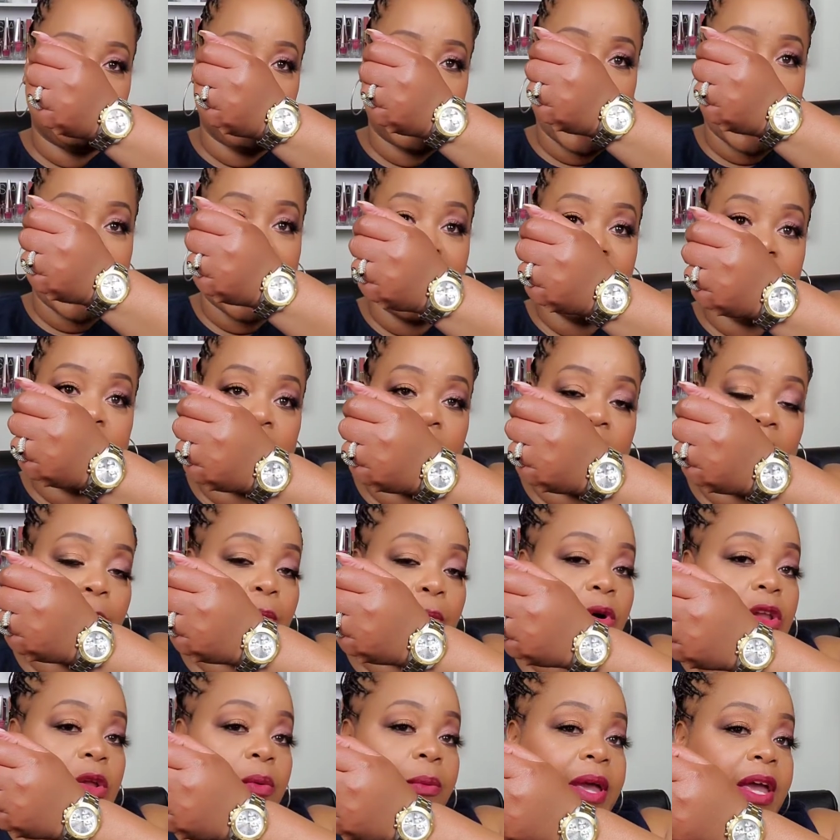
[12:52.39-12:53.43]
I had to come
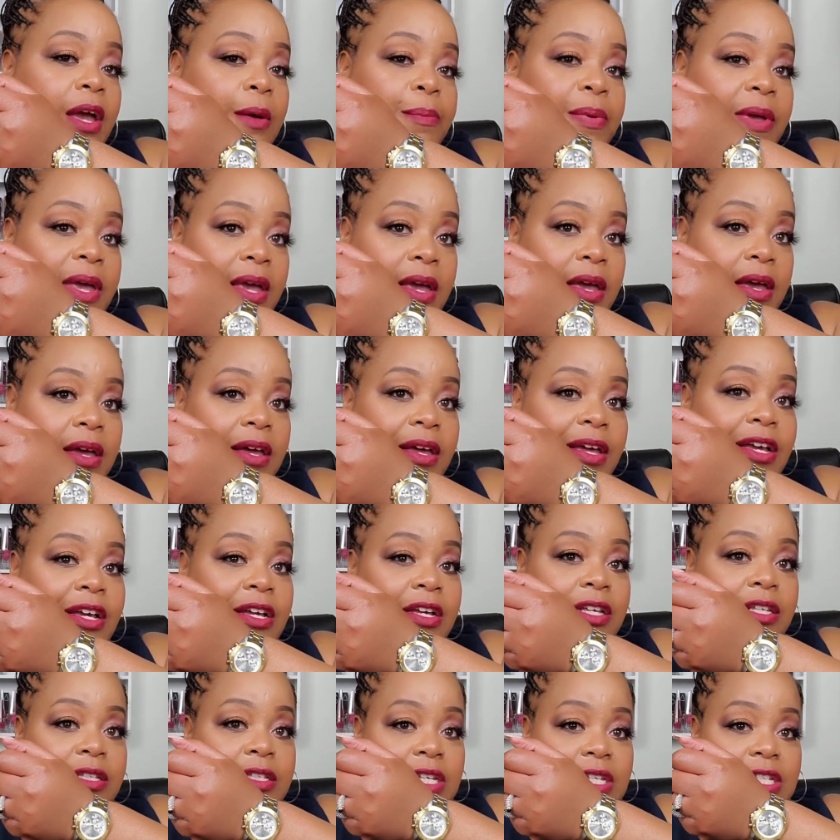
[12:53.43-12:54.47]
all the way up here
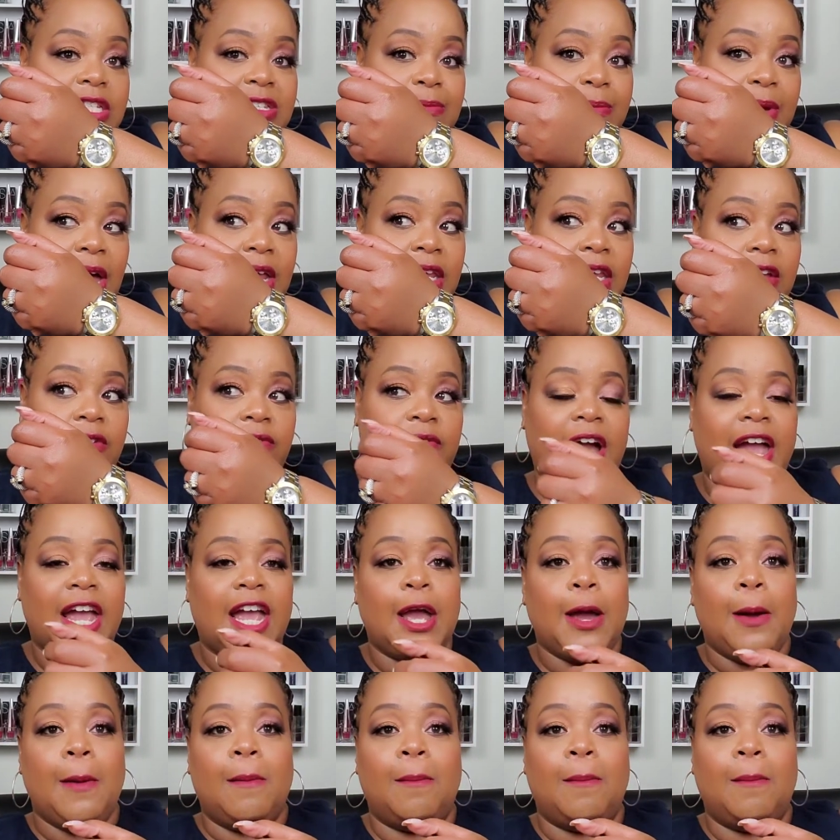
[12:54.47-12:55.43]
to smell it, right?